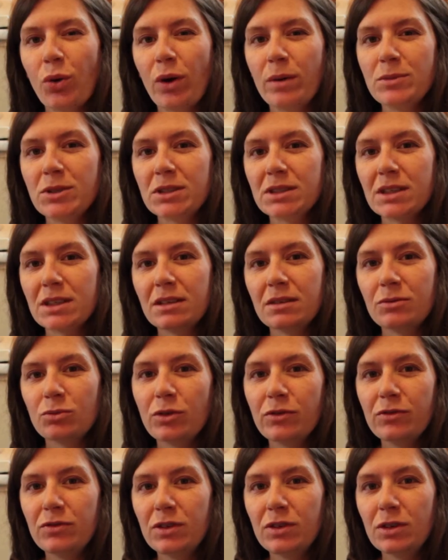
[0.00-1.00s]
I'm just going to
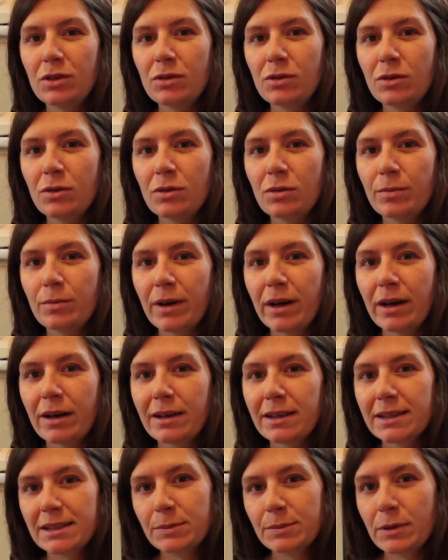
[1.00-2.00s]
review my
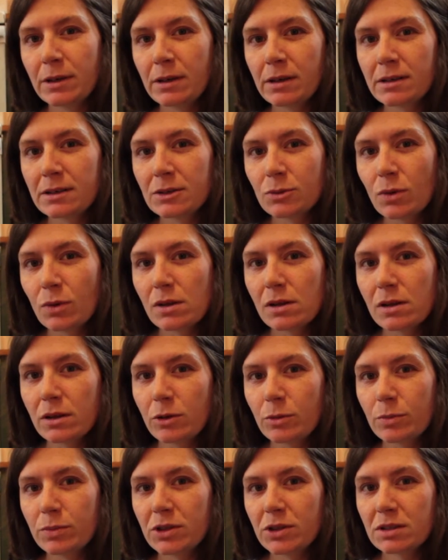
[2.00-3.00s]
experience with
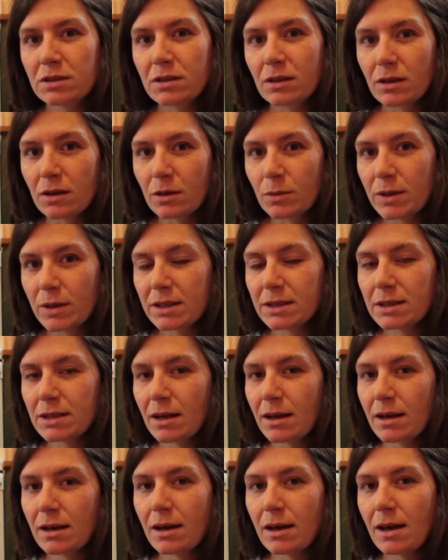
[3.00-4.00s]
Loop just a little bit
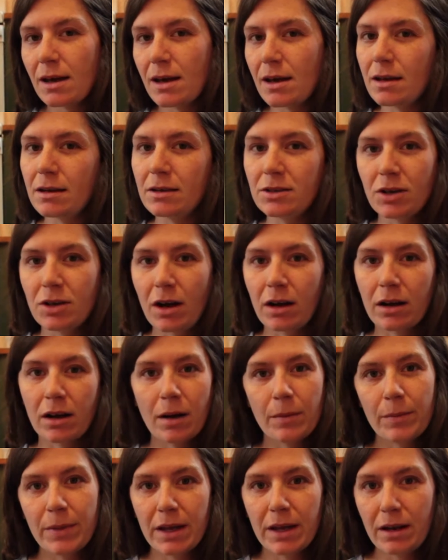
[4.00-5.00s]
today and talk
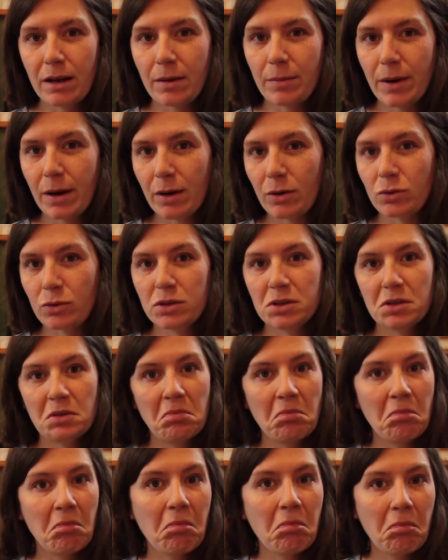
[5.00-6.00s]
a bit about
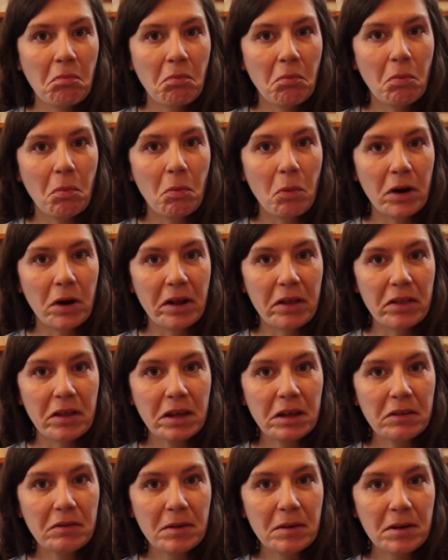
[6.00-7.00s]
what I
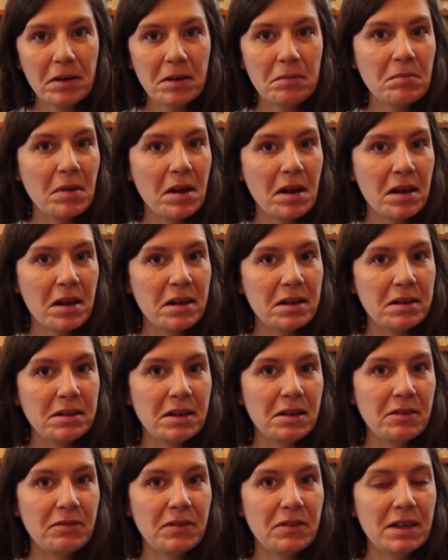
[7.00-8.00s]
think of it and
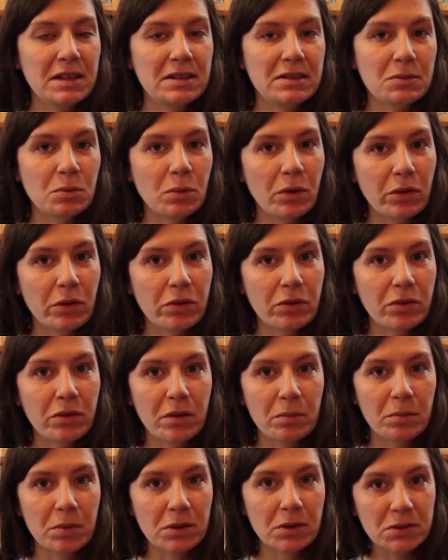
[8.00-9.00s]
if it's worth
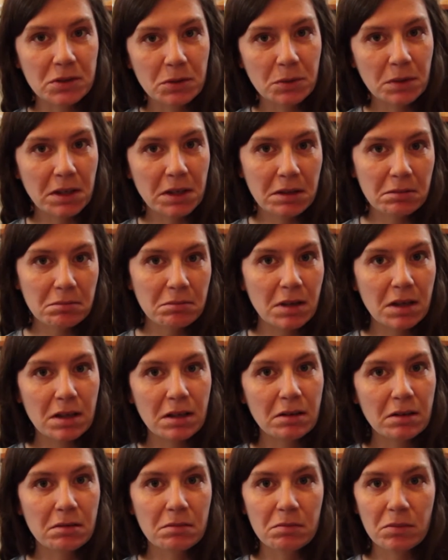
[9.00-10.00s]
pursuing in
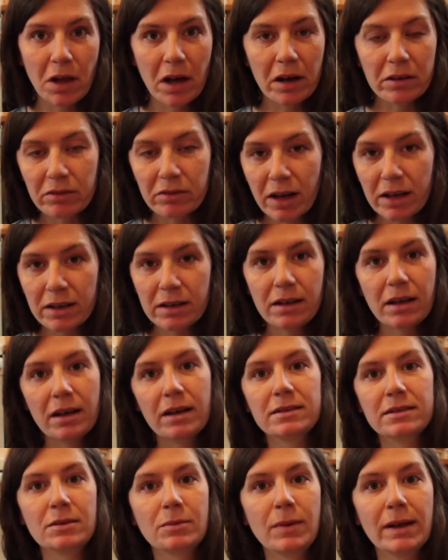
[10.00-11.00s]
the long run
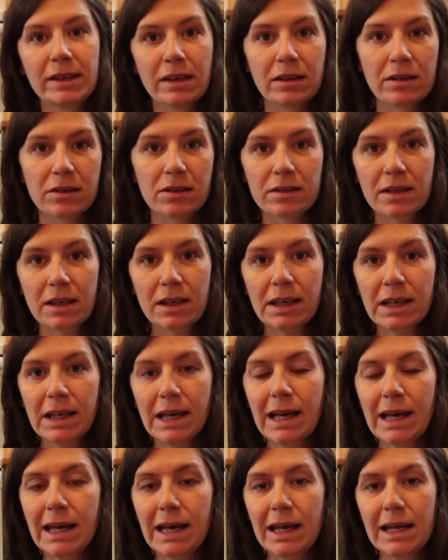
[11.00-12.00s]
as a regular thing,
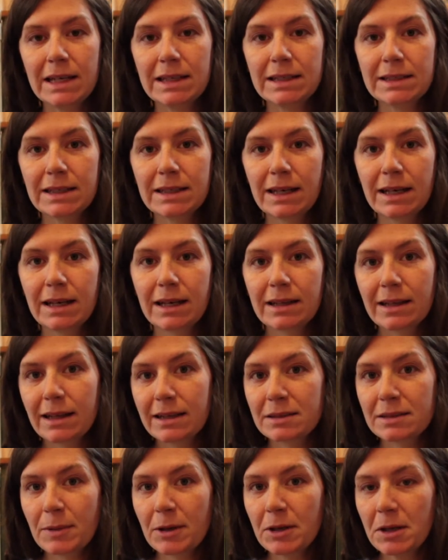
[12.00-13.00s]
and
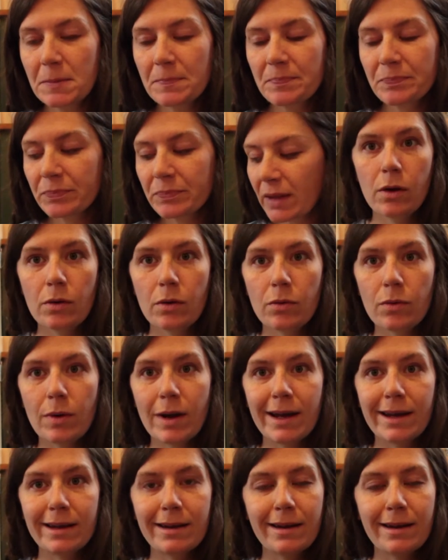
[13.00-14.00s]
that's about it.
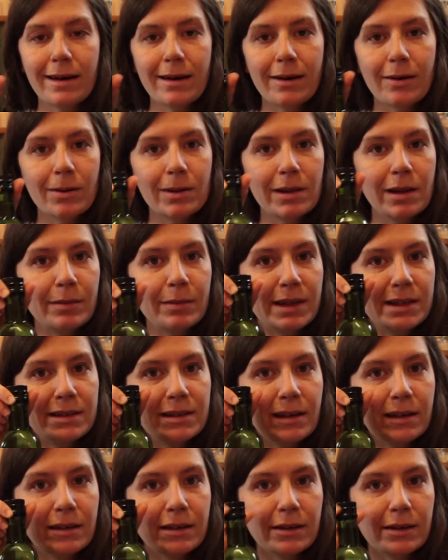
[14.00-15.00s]
Right now, let me
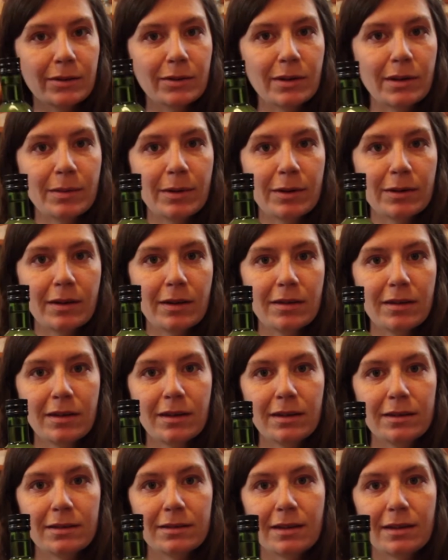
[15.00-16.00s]
tell you about the
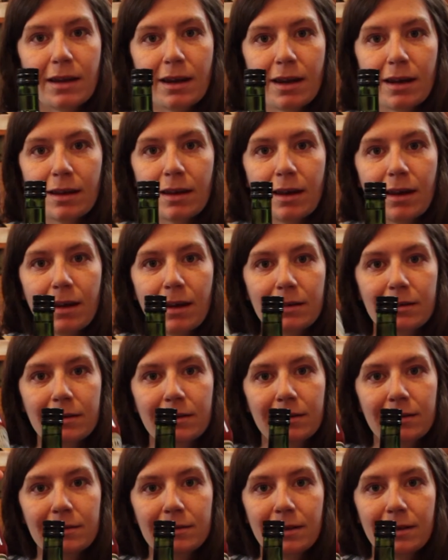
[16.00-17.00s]
things that I got,
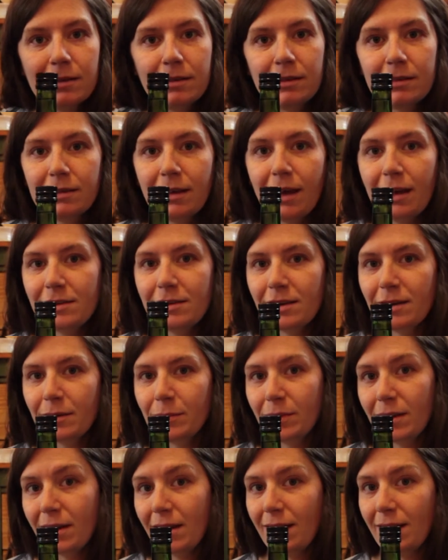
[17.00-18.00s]
such as ketchup
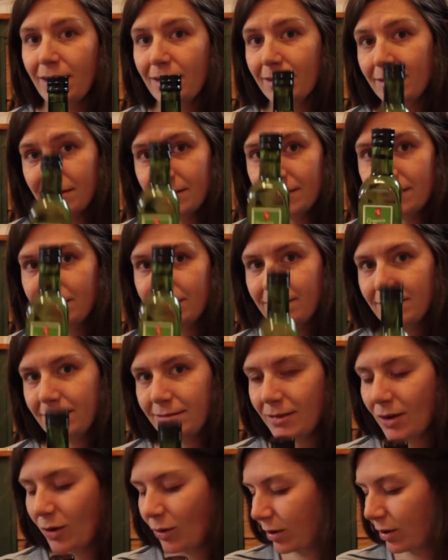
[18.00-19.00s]
and
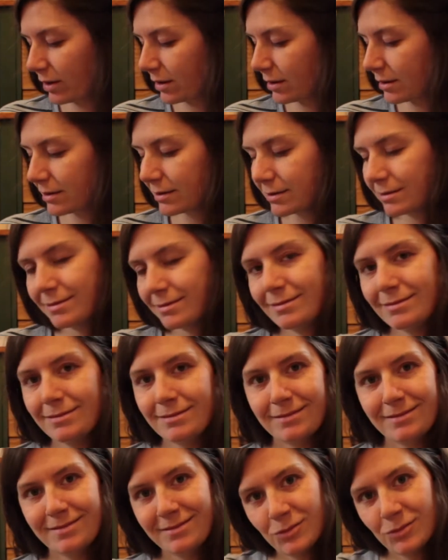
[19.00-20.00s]
oil,
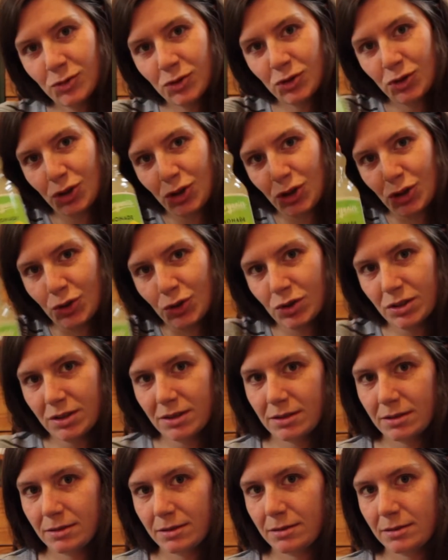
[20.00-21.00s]

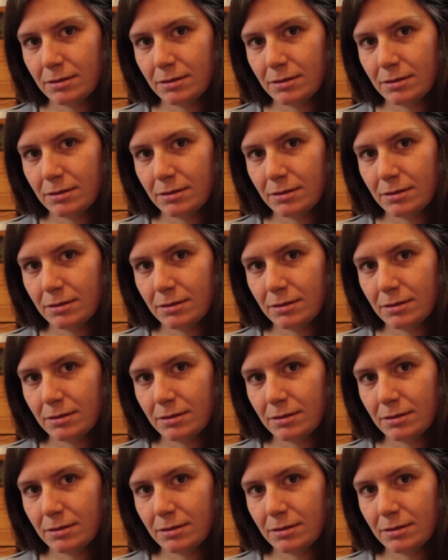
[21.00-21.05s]
juice,